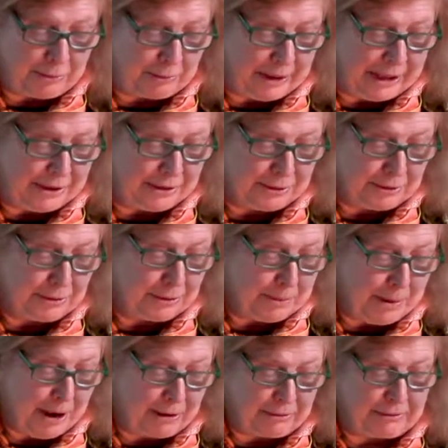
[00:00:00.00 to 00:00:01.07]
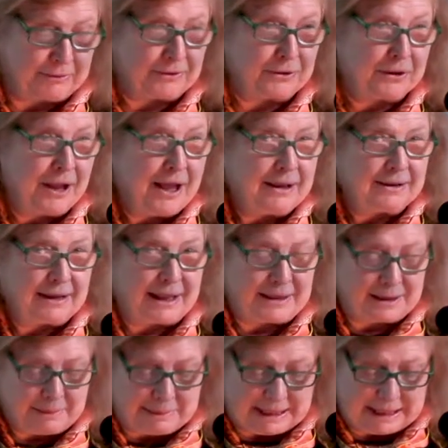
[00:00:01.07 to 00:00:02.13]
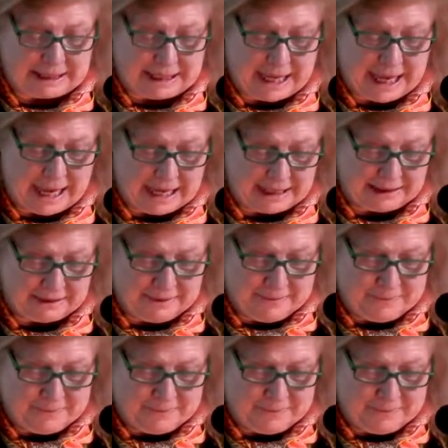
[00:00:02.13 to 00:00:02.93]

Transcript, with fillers: real or apocryphal, let them eat cake.